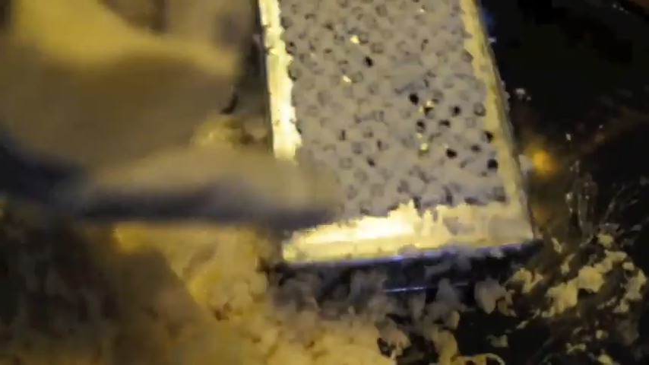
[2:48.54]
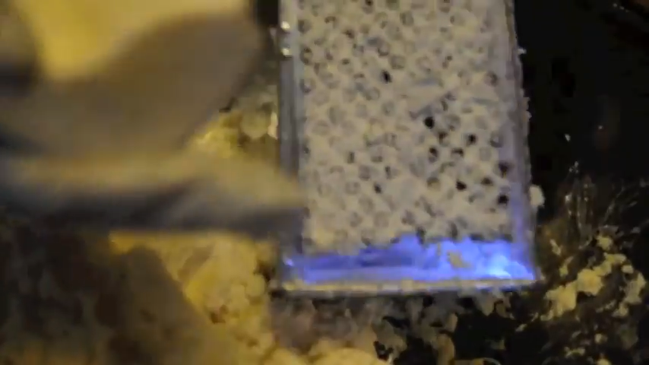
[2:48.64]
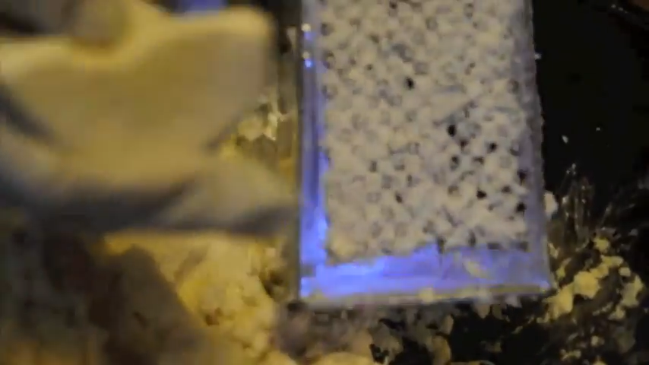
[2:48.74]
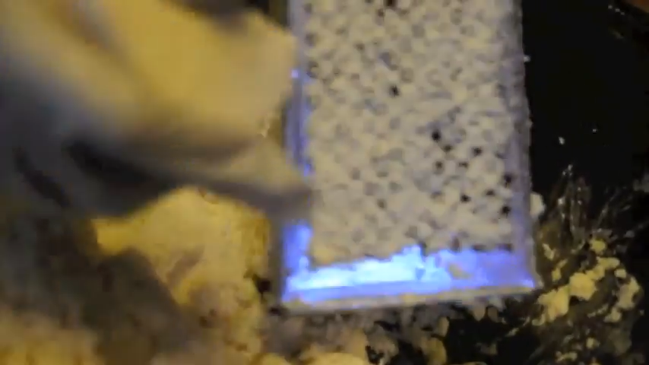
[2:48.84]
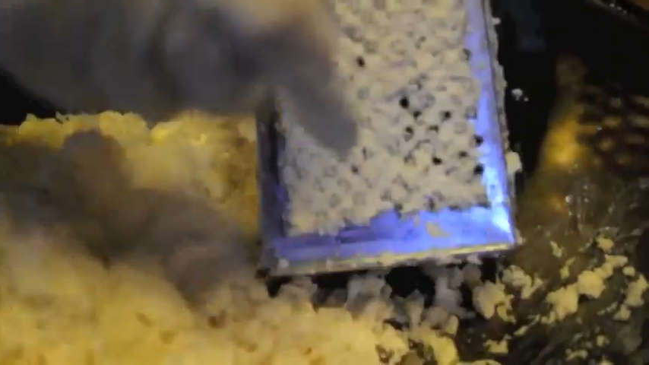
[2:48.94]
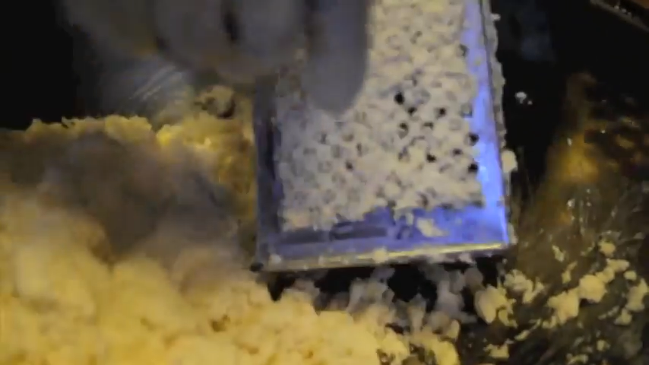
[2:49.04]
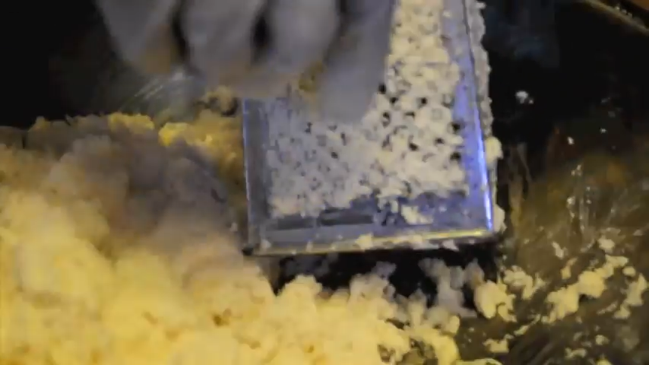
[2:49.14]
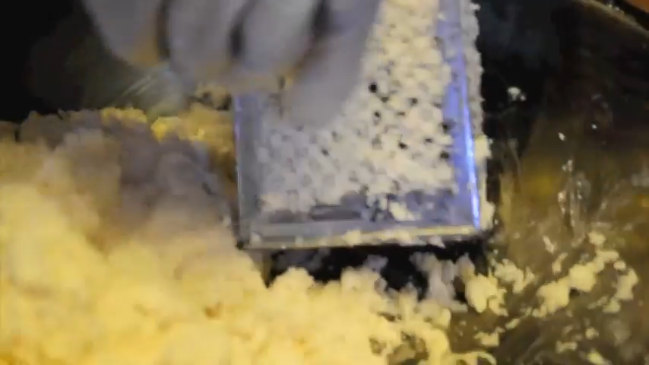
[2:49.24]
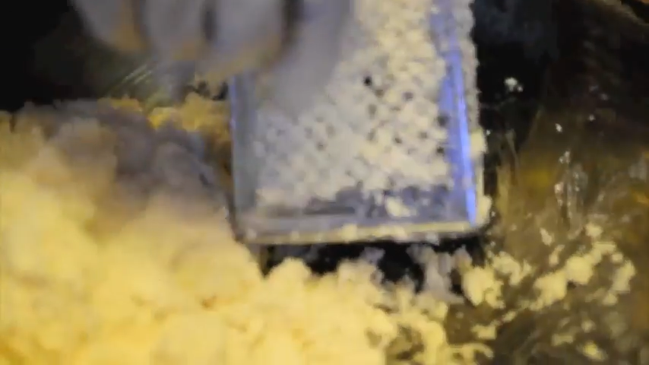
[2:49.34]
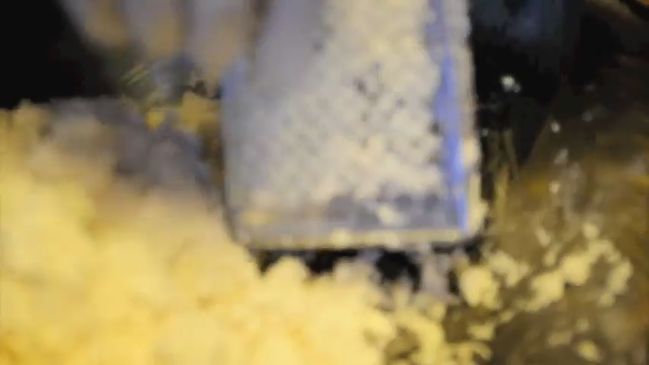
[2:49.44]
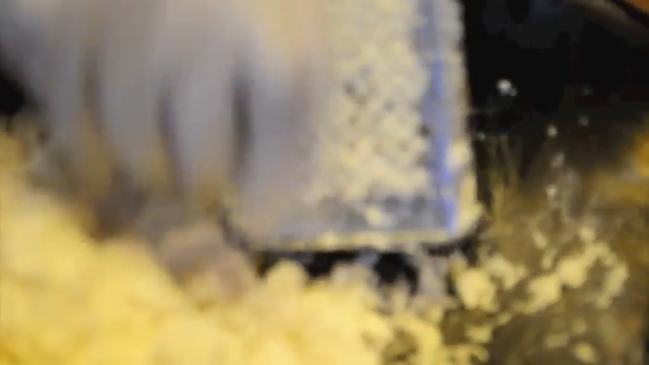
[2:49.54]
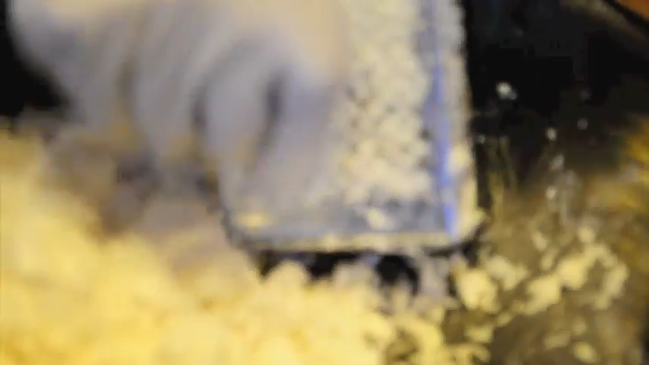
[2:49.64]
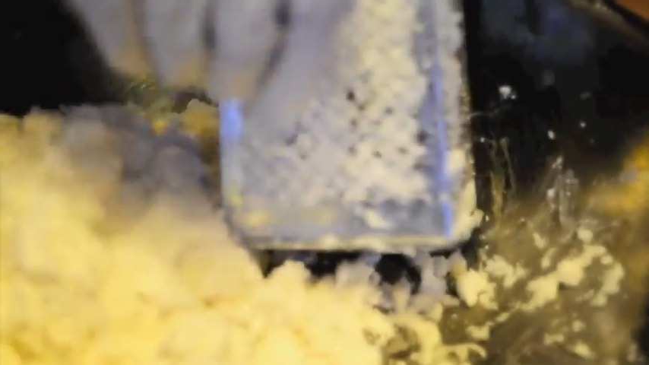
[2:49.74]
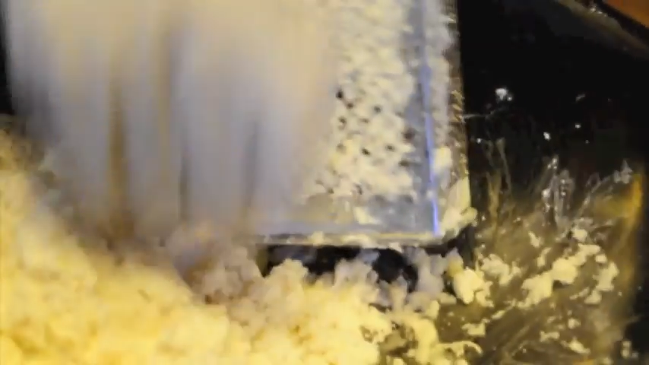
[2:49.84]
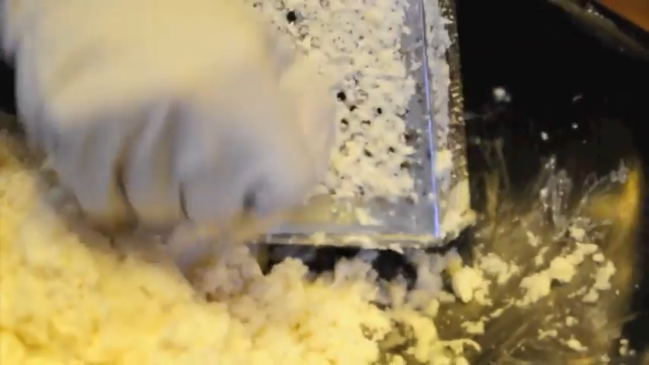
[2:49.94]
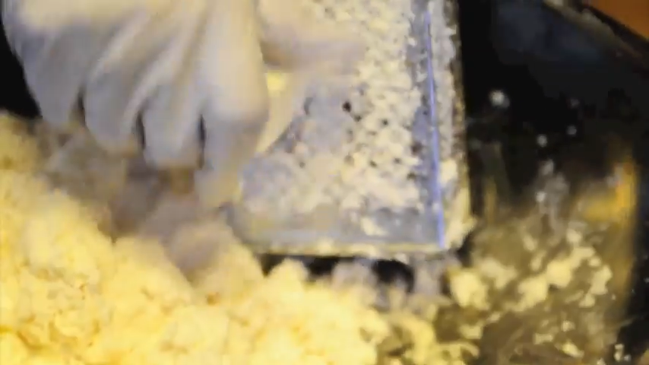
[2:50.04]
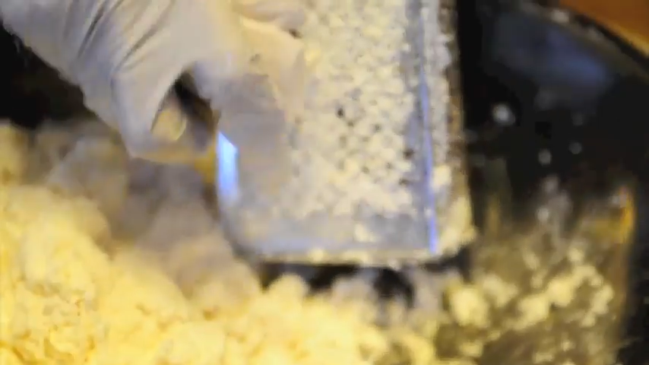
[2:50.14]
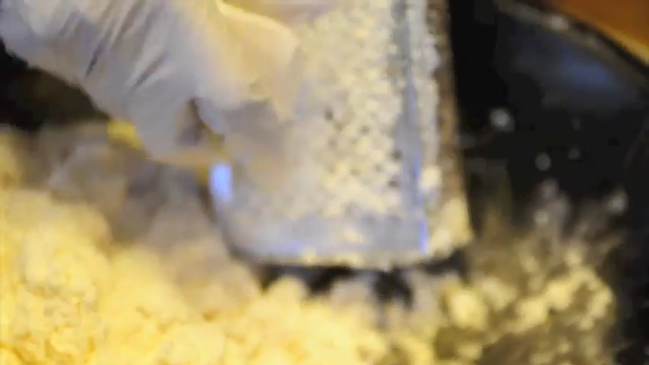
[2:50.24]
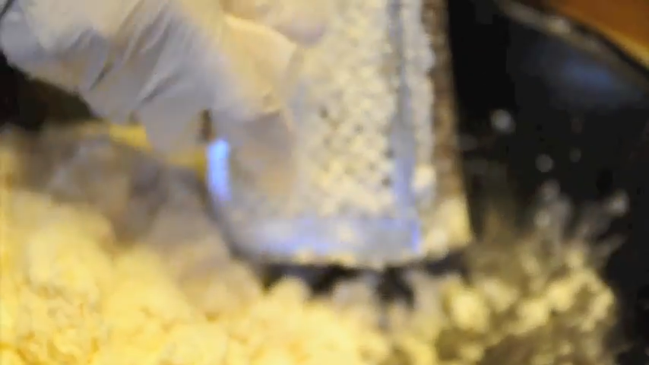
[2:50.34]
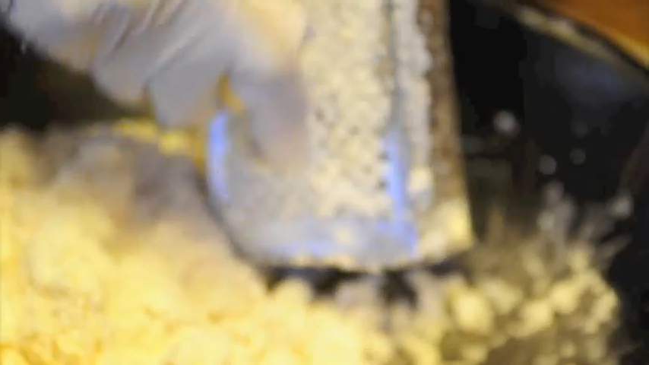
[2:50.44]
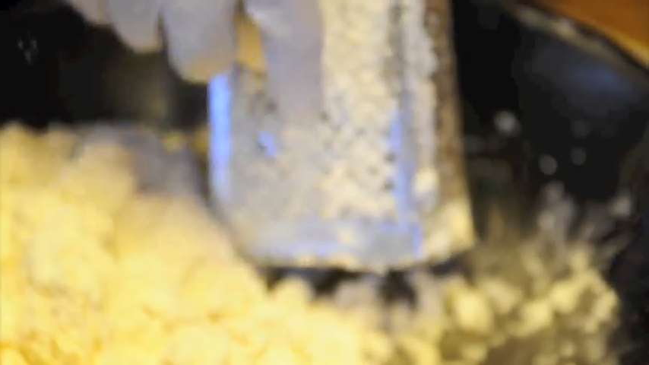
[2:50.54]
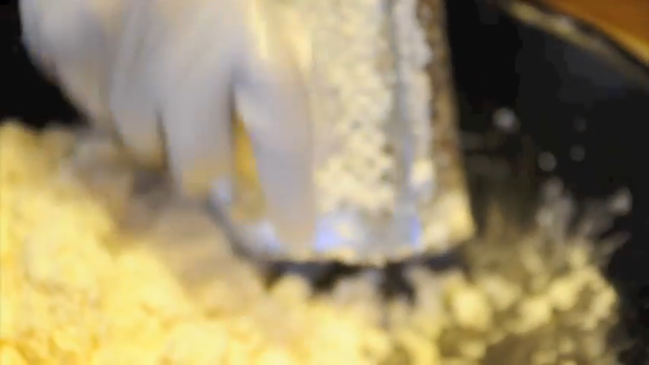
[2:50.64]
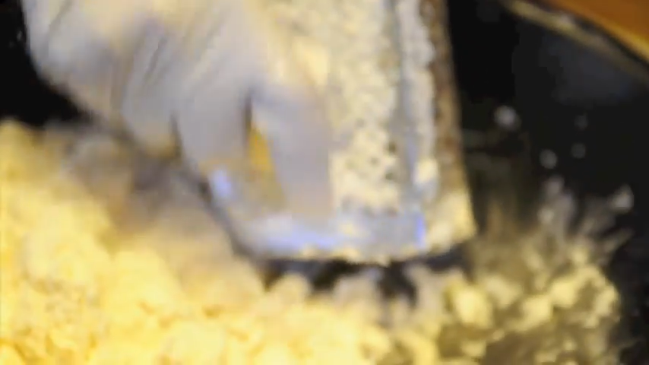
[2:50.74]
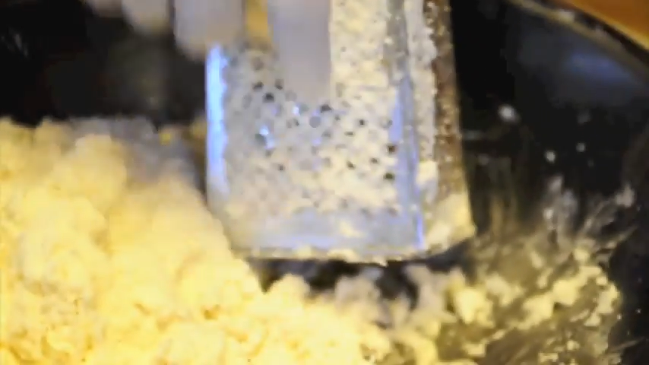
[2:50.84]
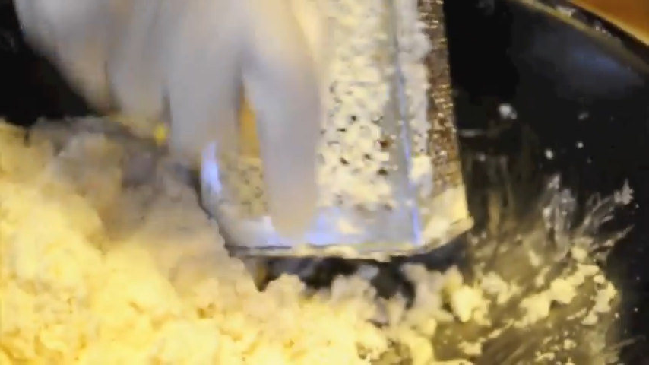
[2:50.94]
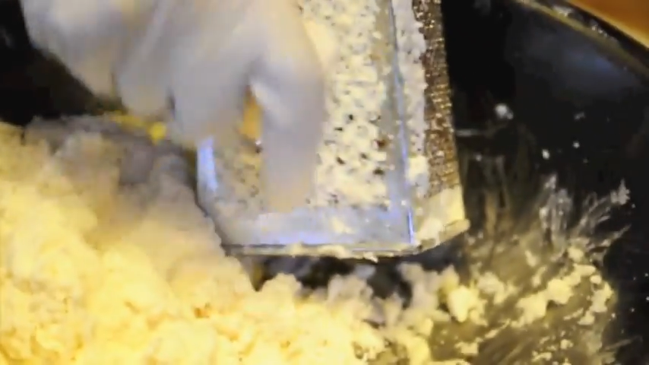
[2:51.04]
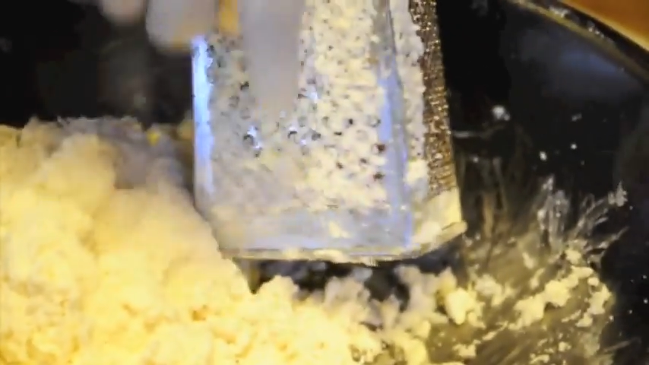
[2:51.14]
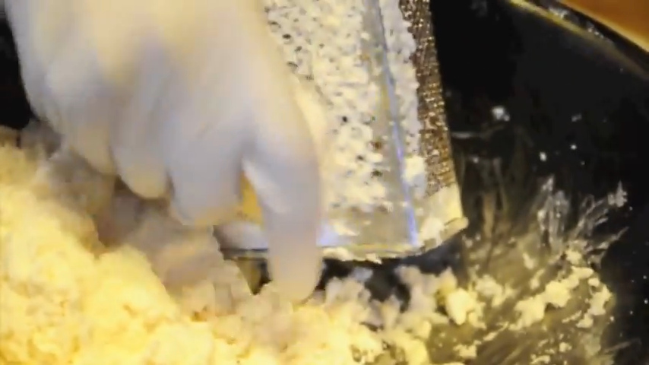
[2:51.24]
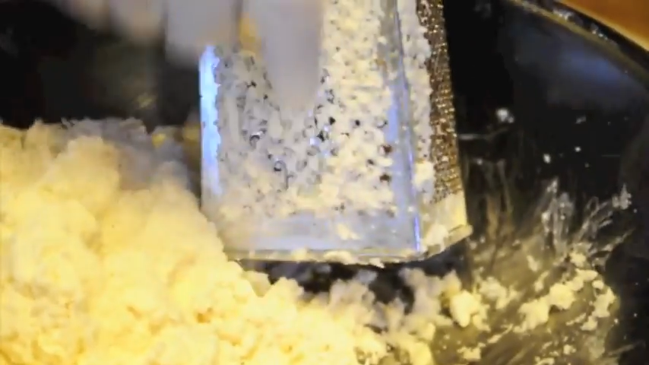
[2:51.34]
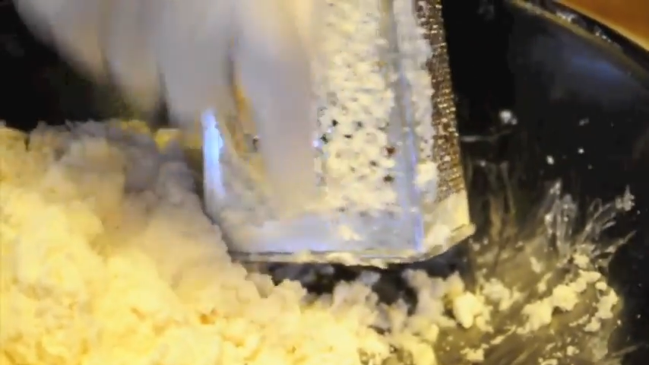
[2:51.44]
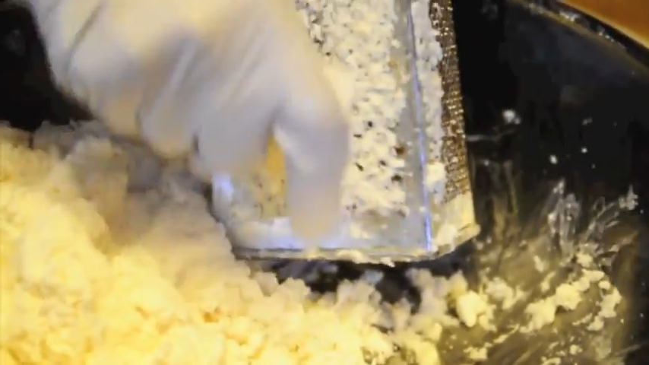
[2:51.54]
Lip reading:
No face is visible, so there are no lips to read.